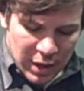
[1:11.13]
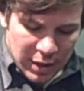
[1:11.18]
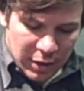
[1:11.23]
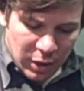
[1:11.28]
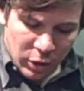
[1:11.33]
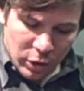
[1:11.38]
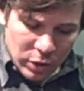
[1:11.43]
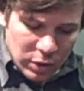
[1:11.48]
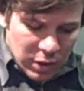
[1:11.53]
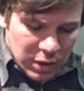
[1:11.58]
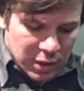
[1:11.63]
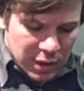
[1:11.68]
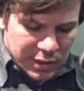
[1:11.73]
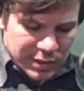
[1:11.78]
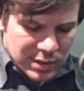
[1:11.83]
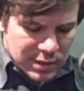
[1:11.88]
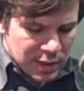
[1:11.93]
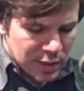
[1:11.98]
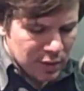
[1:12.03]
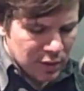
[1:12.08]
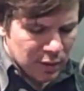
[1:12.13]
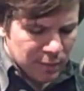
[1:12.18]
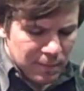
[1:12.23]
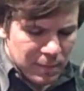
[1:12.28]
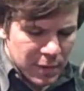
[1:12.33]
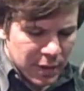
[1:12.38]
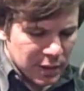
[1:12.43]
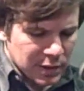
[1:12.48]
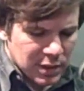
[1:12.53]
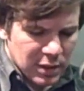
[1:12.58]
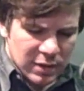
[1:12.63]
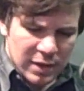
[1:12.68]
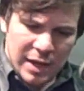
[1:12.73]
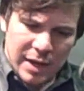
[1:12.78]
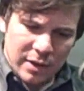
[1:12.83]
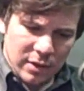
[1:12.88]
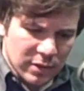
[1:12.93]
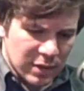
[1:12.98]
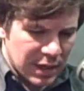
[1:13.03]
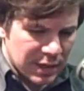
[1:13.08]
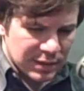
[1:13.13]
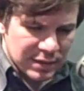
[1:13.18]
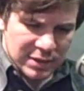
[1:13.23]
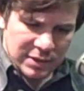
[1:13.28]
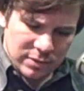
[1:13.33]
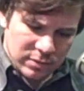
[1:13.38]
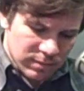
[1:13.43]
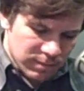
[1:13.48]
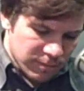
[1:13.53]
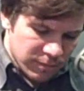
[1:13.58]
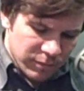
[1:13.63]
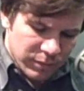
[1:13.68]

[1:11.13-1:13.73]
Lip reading: And I heard it, and I said that's